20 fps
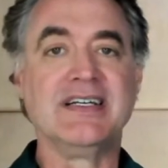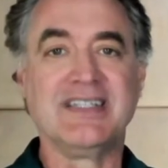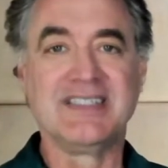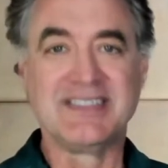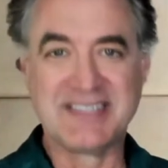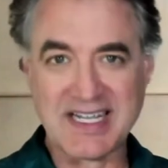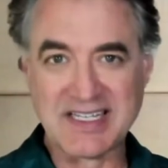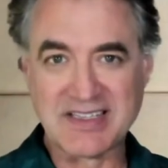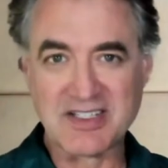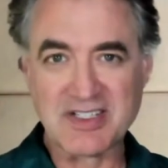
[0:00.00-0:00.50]

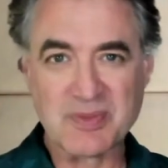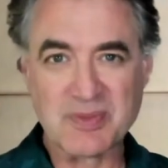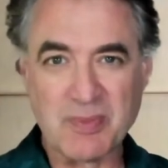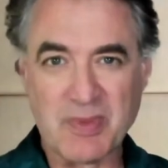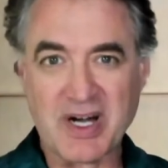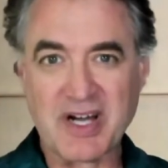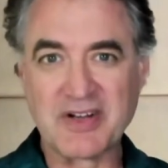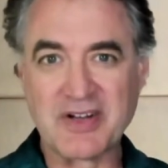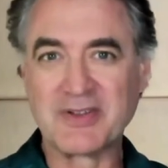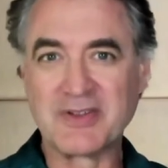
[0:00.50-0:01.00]
Take this
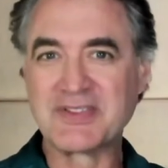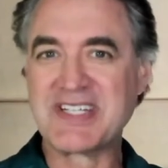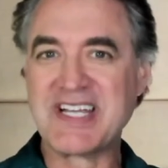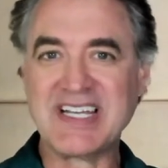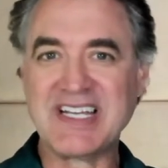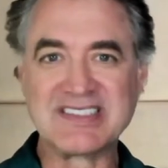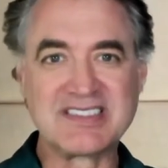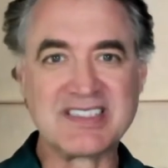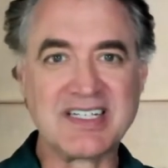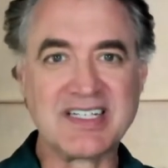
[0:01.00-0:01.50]
model,
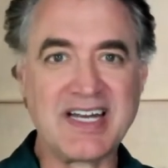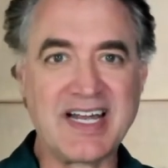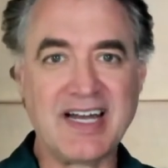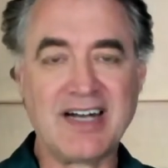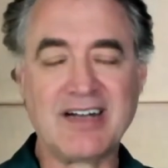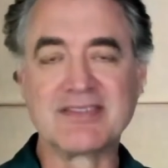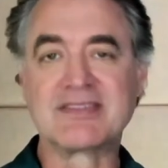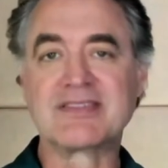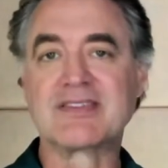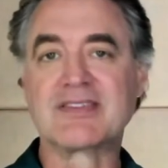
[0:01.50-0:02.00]
test it
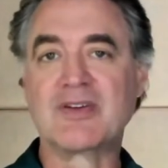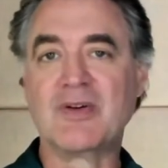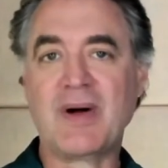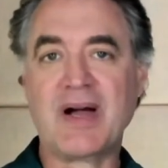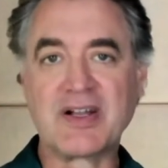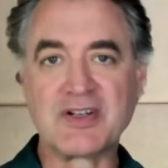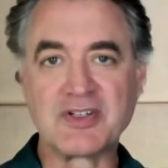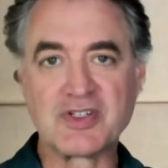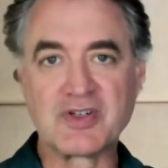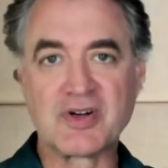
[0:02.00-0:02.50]
out, go
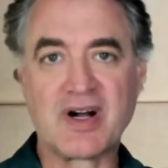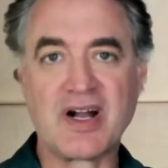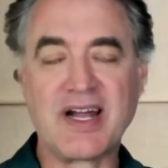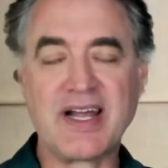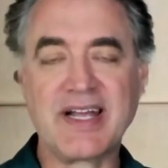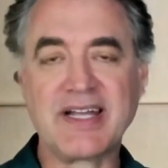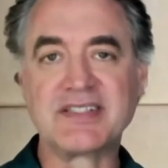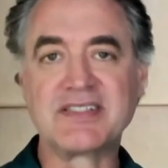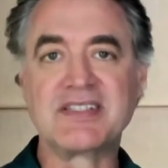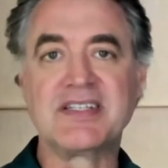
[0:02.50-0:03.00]
out and try
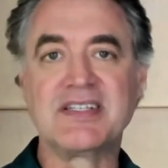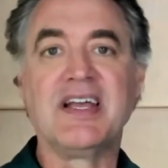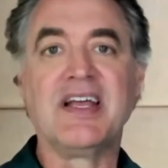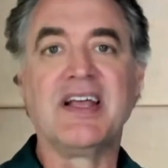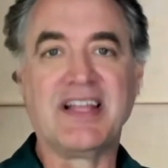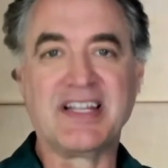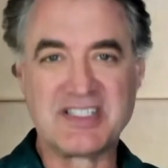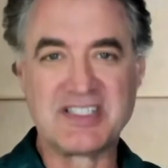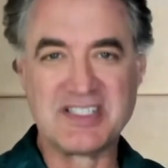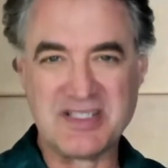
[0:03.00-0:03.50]
it.
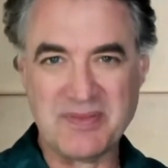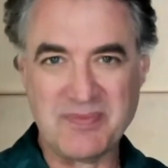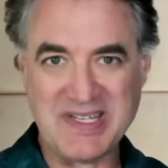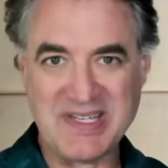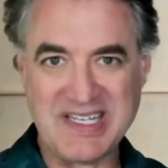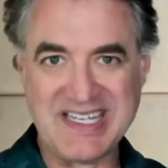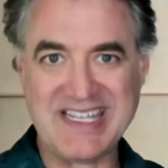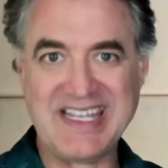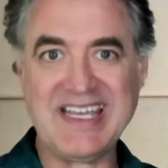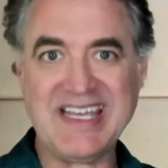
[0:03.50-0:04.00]
It's the
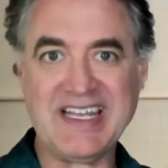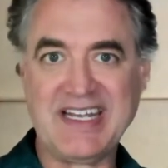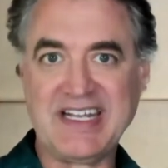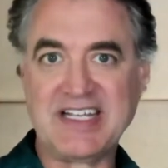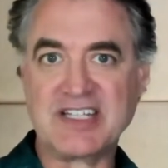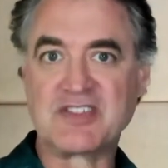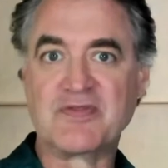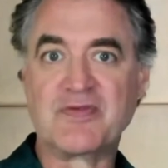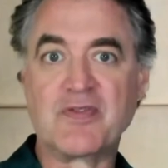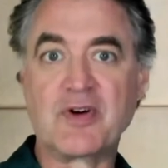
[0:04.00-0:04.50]
beginning.
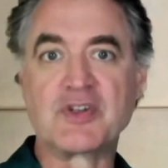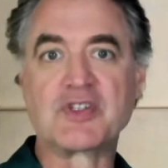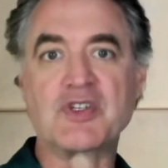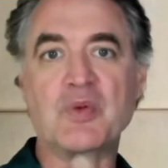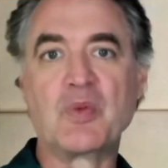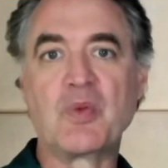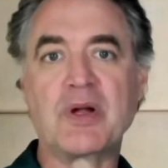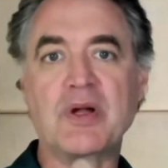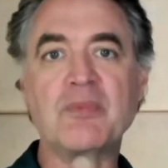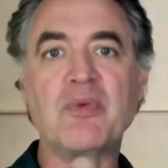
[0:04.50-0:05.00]
It's version
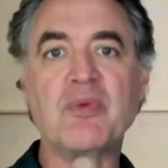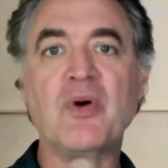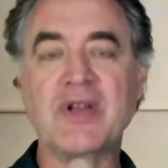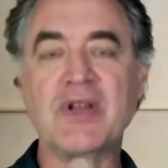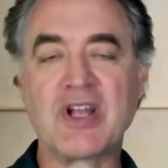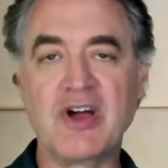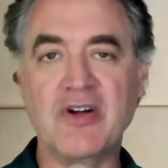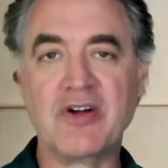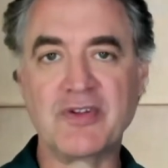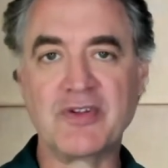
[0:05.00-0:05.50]
1.0
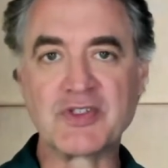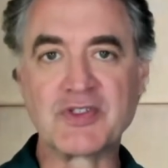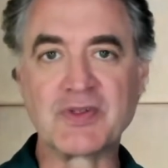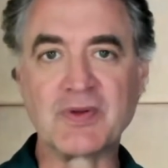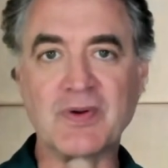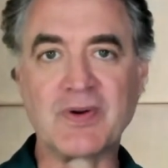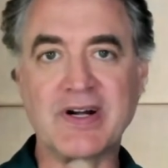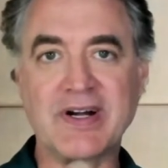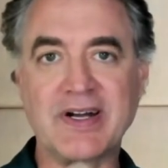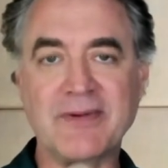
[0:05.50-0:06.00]
of your
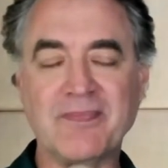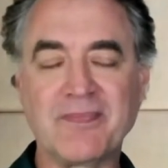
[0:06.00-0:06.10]
story.